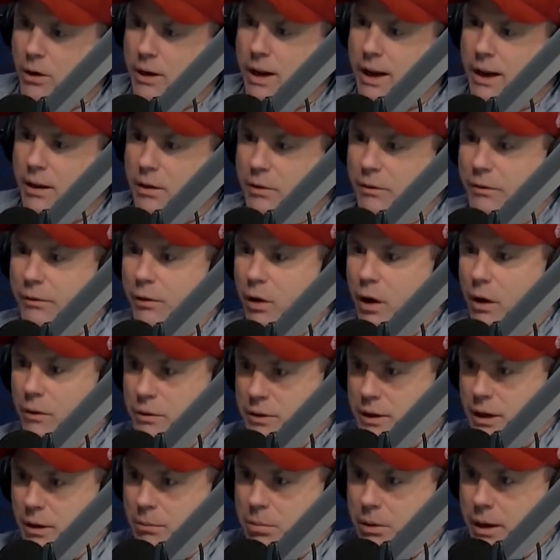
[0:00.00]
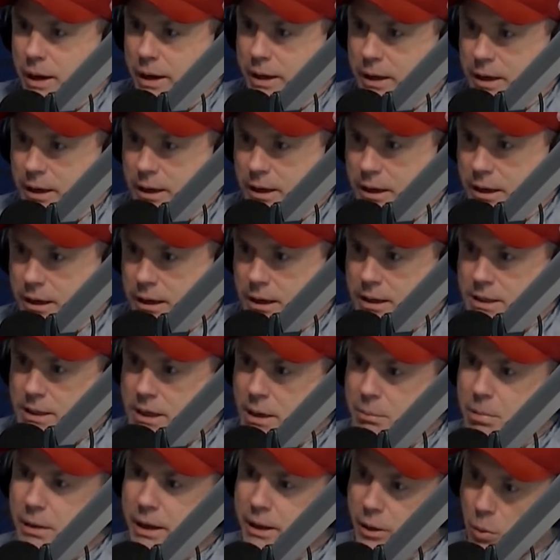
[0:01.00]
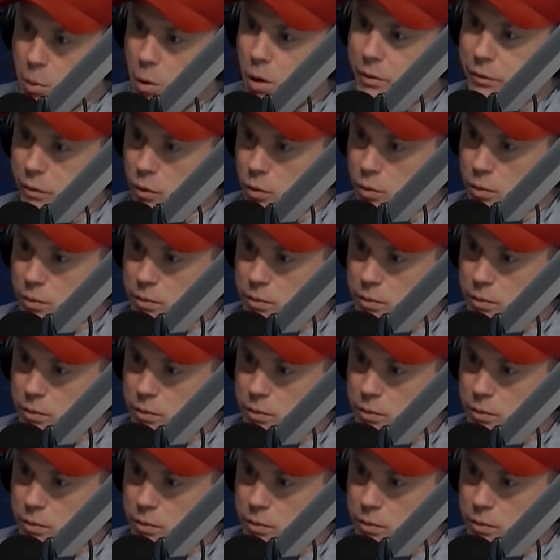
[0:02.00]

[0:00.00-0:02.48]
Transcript: got Nathan Fyfe's going to play. He's going to play in the Waffle.